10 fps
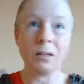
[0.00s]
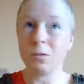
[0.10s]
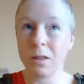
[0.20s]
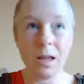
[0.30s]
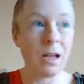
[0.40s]

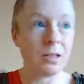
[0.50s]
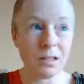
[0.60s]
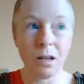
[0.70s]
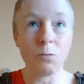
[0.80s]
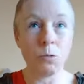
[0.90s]
with the
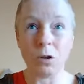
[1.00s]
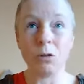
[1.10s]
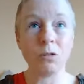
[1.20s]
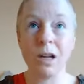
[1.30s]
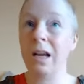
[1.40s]
outside
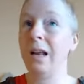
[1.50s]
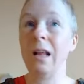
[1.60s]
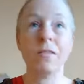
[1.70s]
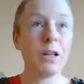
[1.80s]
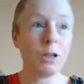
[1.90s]
world and
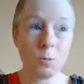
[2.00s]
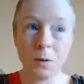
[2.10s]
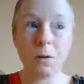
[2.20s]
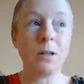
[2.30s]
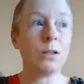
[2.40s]
having
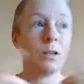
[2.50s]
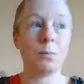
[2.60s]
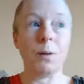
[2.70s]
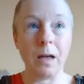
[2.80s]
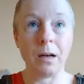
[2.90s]
experiences
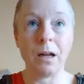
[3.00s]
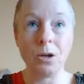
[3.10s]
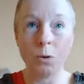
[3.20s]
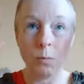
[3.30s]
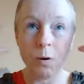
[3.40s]
about it. And
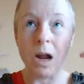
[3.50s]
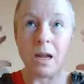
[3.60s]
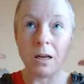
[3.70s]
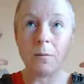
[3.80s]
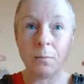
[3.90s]
your
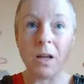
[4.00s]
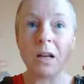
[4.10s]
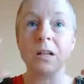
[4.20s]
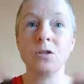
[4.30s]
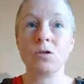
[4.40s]
brain in
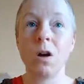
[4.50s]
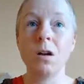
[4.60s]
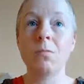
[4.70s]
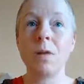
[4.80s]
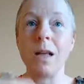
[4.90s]
beta is trying
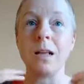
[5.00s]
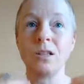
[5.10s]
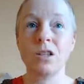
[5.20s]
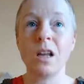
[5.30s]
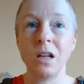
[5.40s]
to make
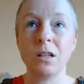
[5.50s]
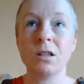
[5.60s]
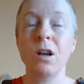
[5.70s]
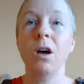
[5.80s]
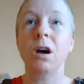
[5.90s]

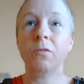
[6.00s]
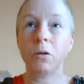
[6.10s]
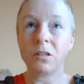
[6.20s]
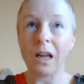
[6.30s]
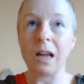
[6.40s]
sense of
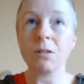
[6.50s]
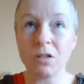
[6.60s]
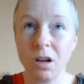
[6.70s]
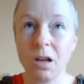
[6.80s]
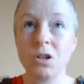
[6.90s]
what's
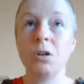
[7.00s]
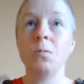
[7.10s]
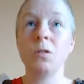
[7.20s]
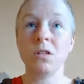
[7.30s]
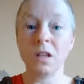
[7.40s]
outside you and
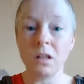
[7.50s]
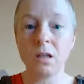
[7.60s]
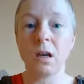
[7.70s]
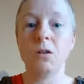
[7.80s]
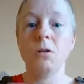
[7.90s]
what's
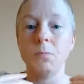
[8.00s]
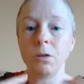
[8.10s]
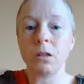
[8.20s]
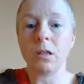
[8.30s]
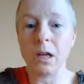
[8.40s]
inside you and
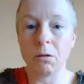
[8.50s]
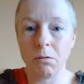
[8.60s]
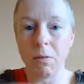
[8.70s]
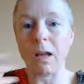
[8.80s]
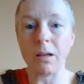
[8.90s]
put it together and make a